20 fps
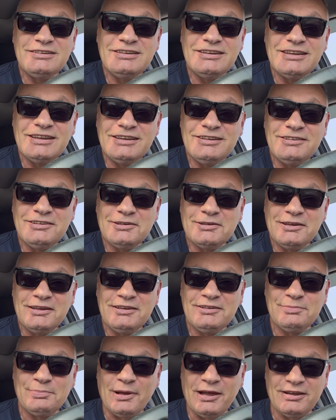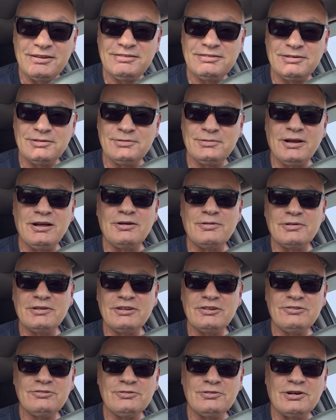dig into his past as well with
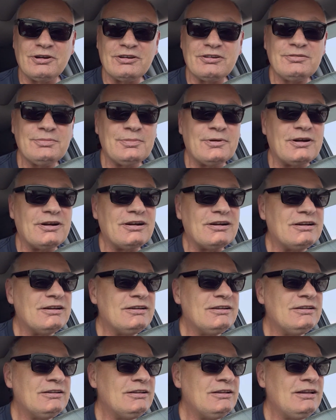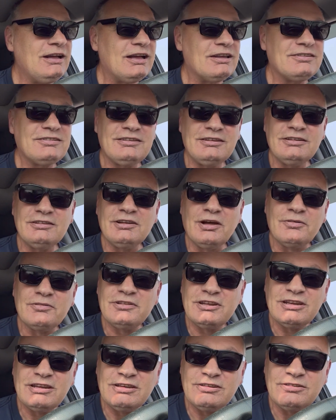his drugs, but I still don't
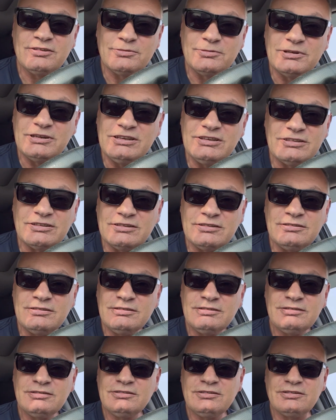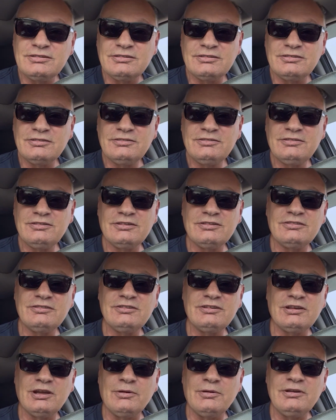think it's a reason to
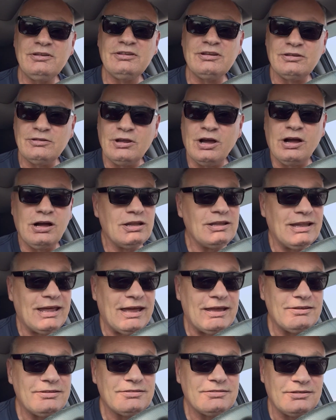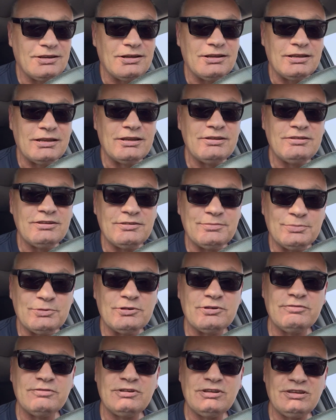go into it. Not unless he's
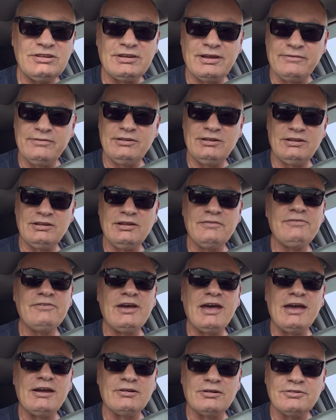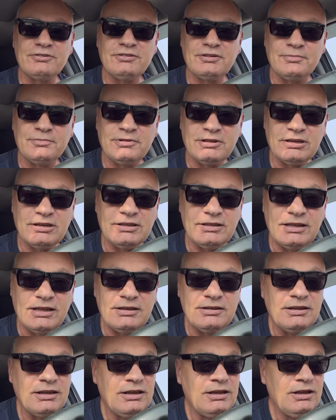proven he's having an affair or something, and
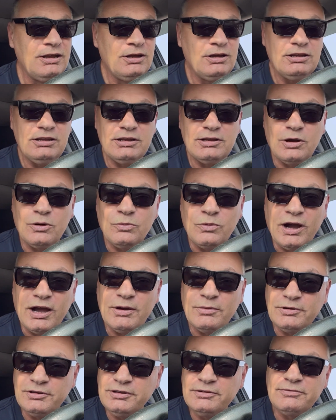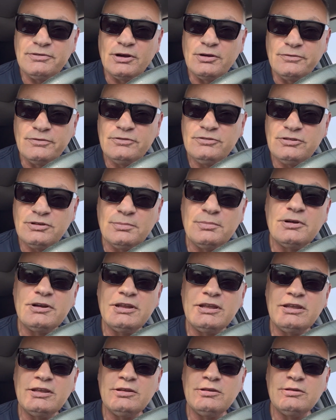then, you know, why would you vote for
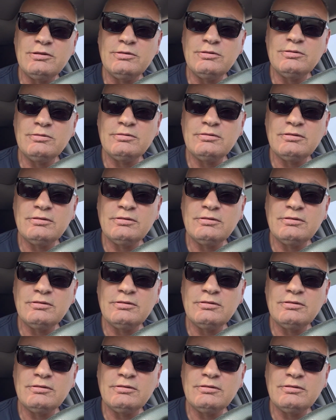somebody